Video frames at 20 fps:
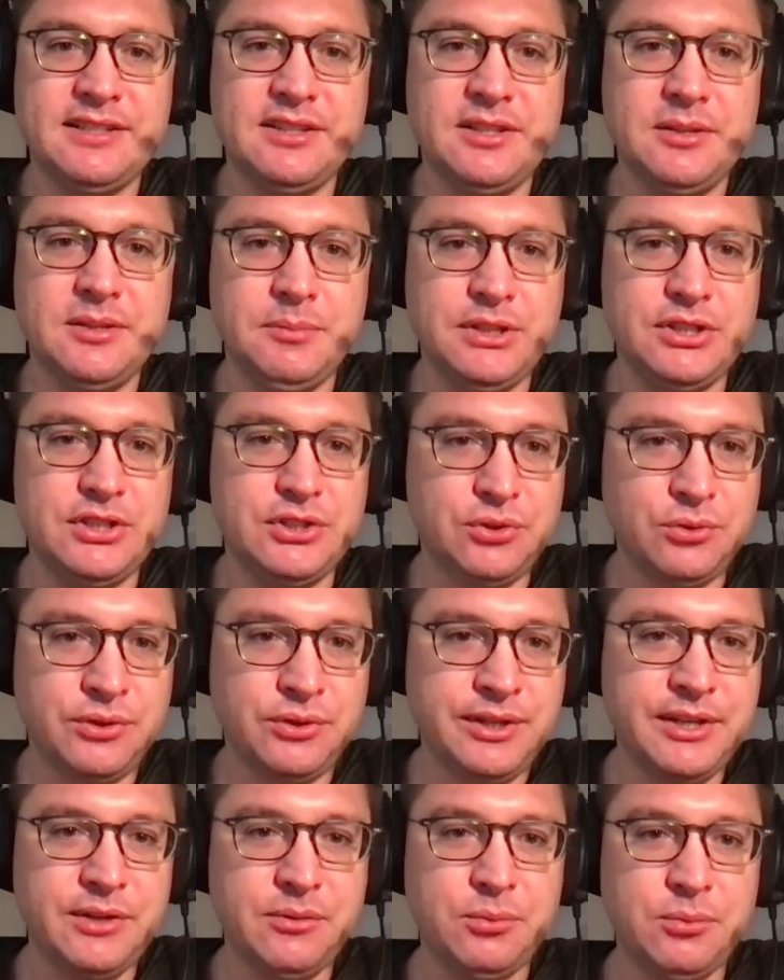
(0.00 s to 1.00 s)
that the
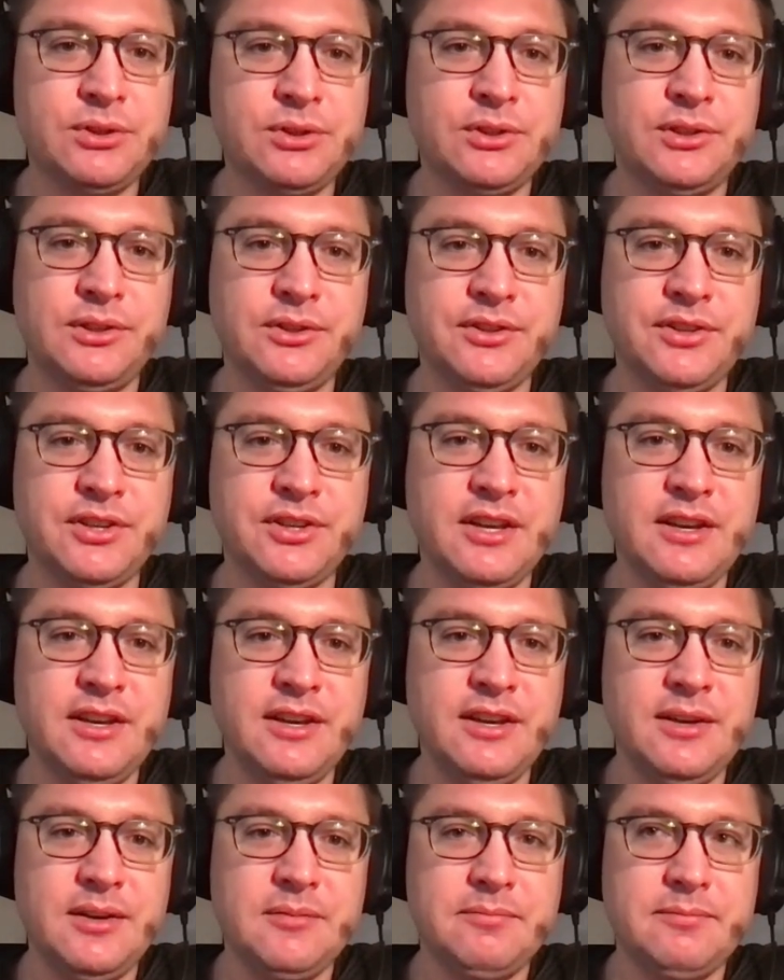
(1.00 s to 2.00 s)
majority world
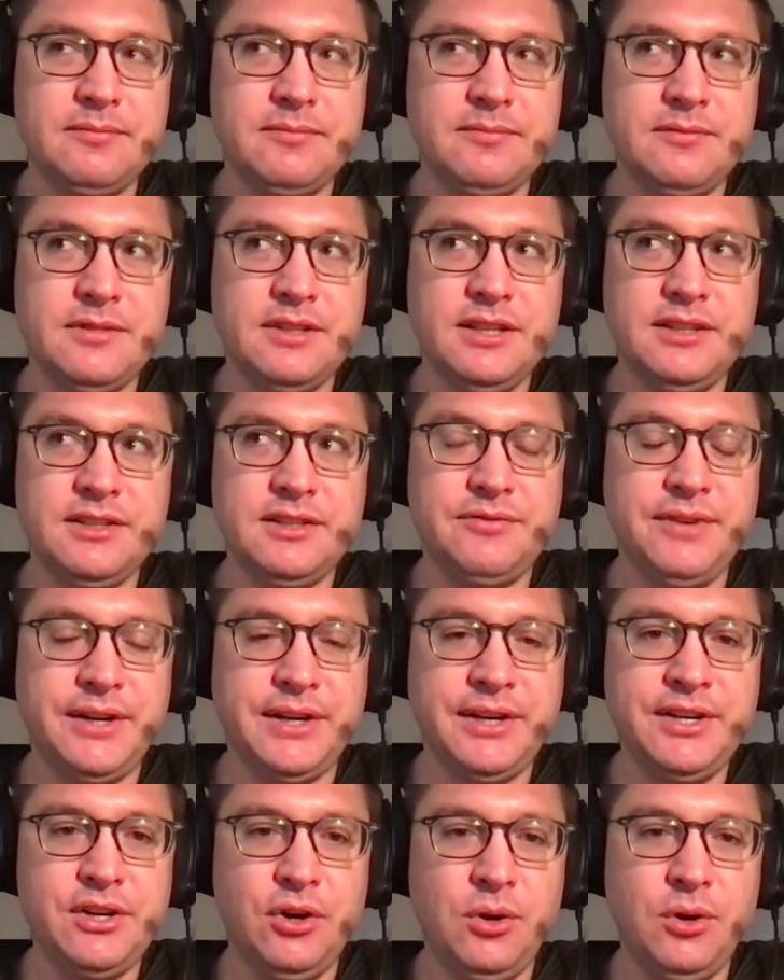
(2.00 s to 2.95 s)
is very